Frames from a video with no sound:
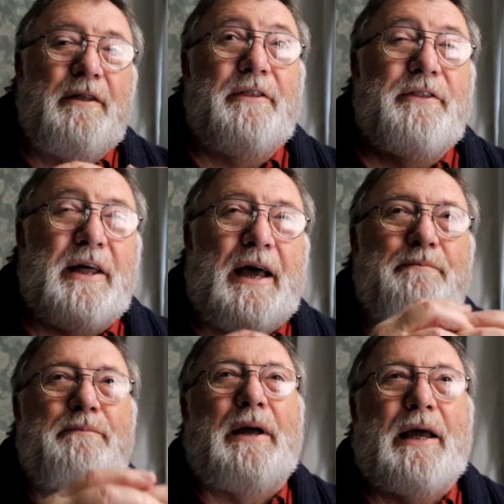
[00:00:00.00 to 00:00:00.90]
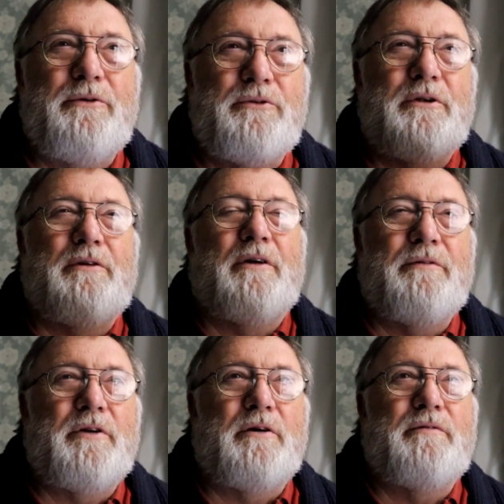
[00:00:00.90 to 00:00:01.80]
that boundary
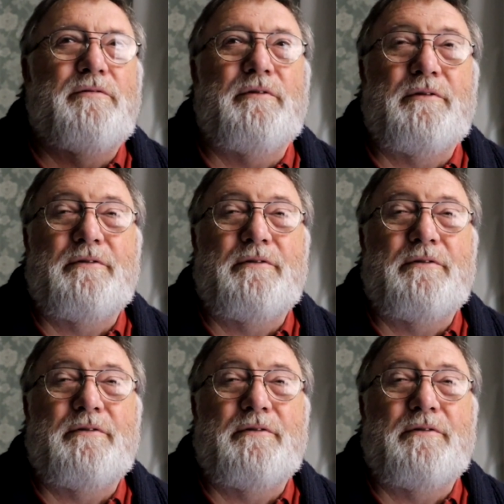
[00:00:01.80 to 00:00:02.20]
of